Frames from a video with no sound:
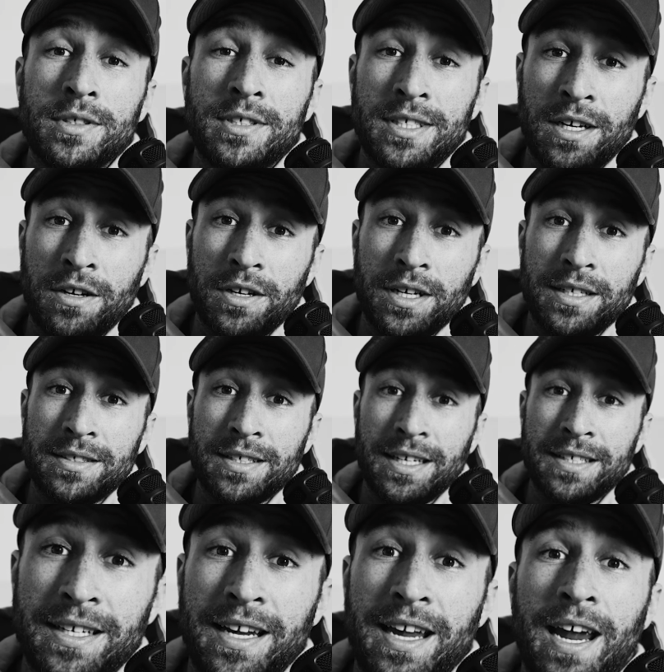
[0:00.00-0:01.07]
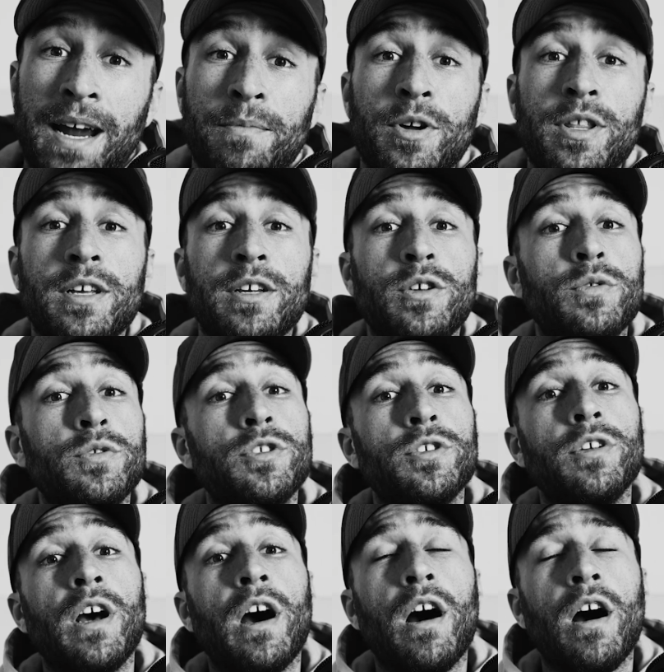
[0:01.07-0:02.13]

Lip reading: series is a camera that you should